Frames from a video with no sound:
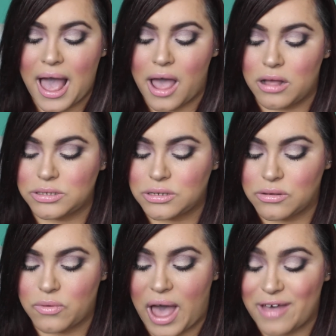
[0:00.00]
I
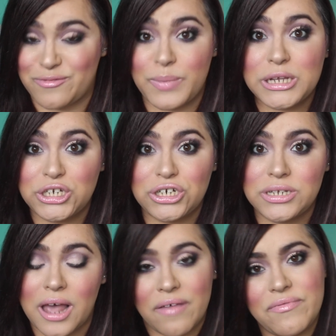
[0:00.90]
also have
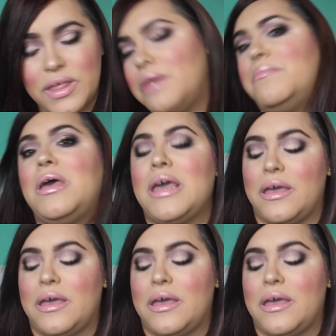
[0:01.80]
pictures of them.